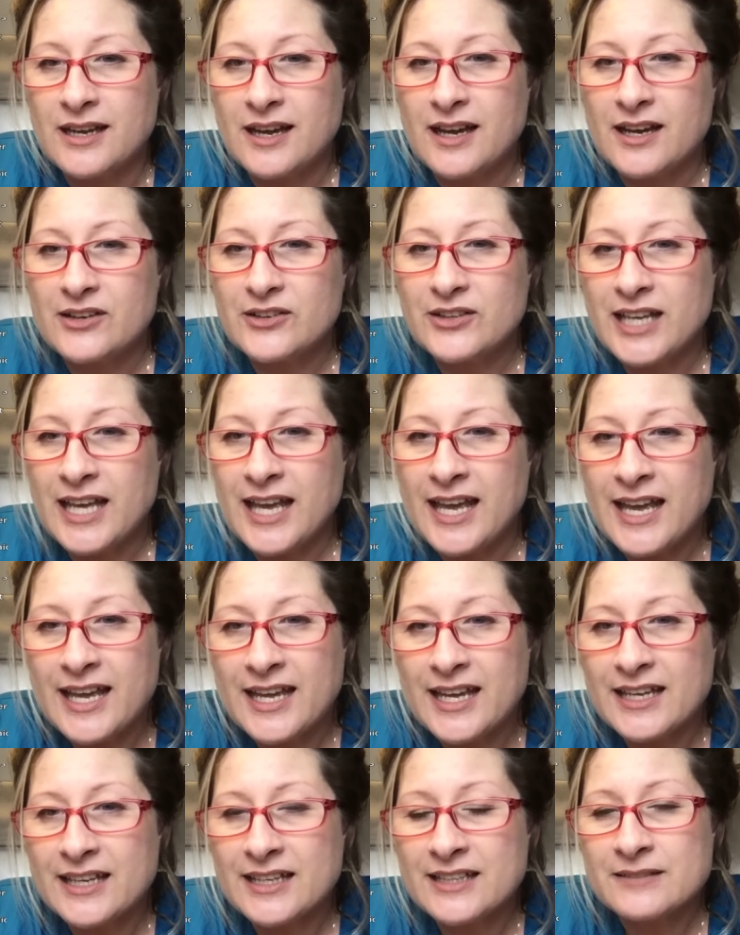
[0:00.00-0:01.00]

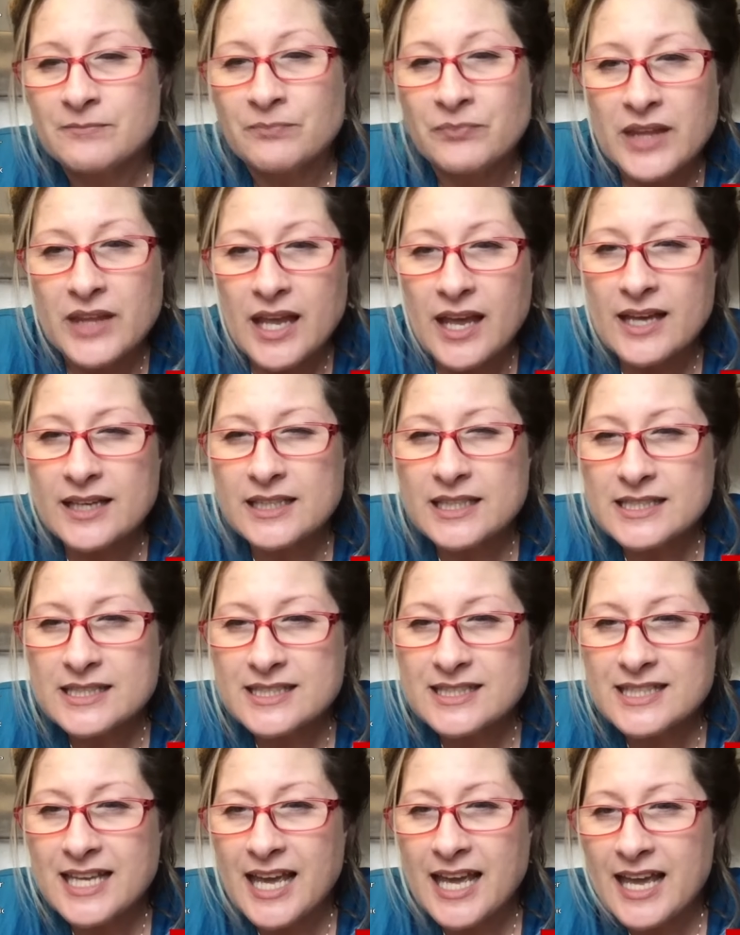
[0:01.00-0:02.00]
Okay.
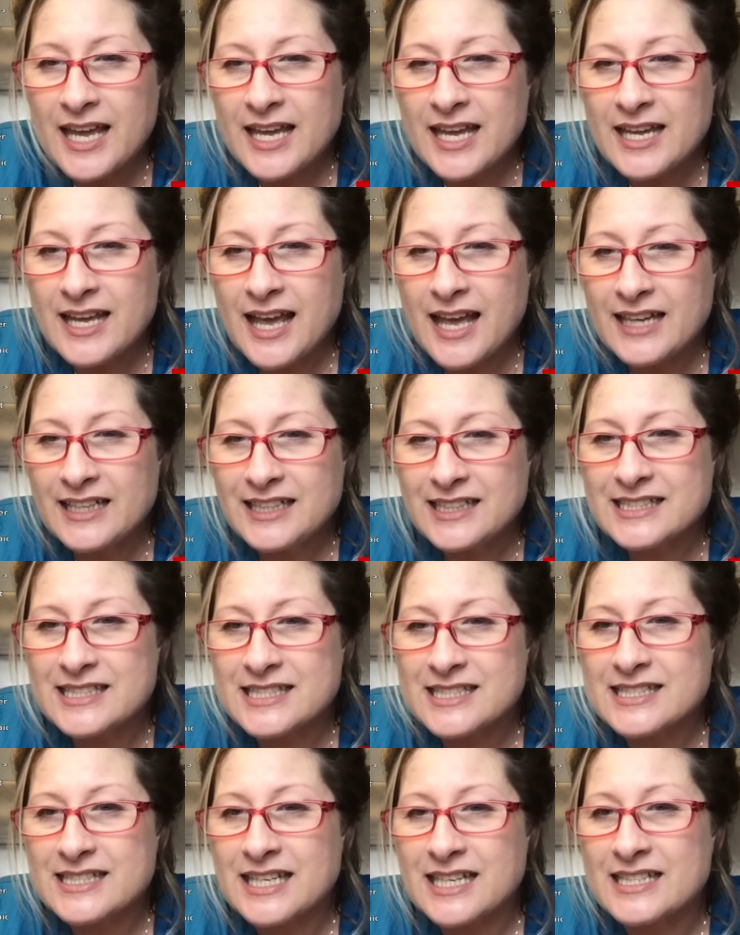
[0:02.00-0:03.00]
NSK Edits
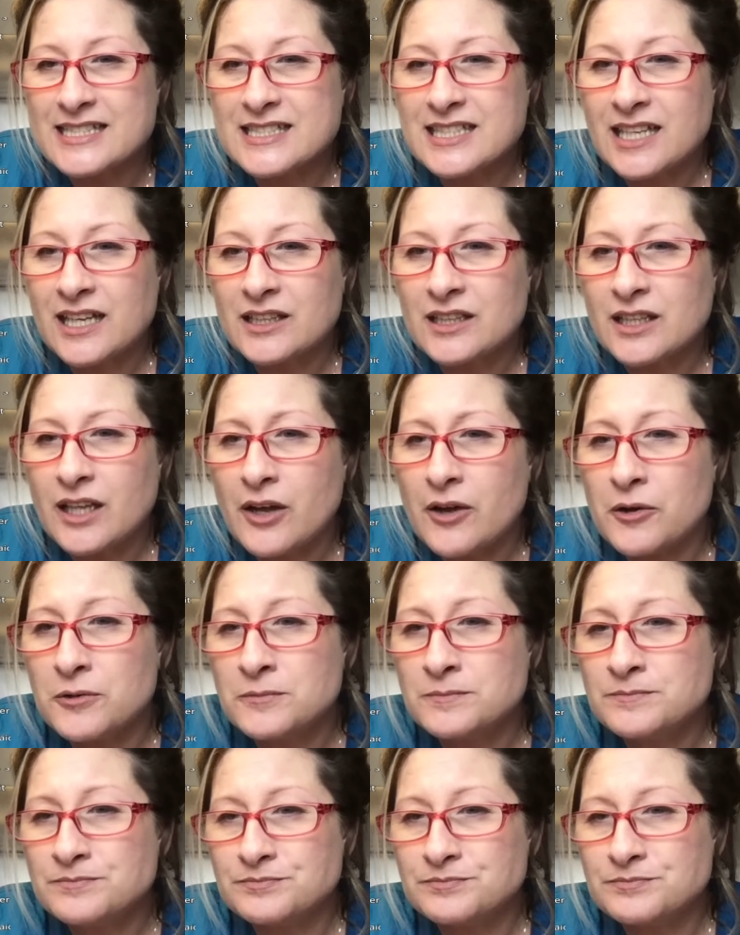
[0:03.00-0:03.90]
says, hello.